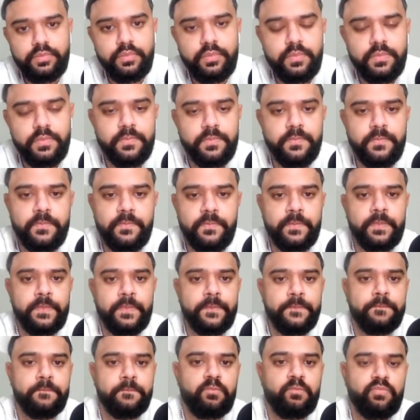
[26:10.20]

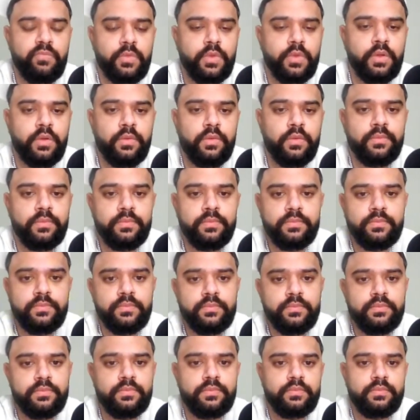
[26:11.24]

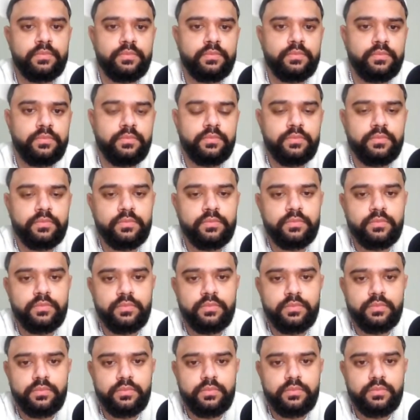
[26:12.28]

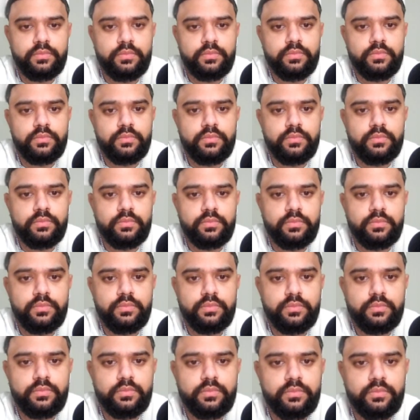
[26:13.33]

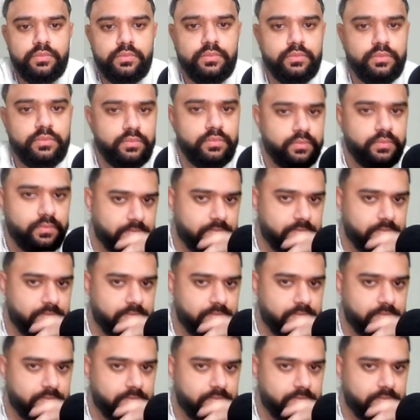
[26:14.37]
(not speaking)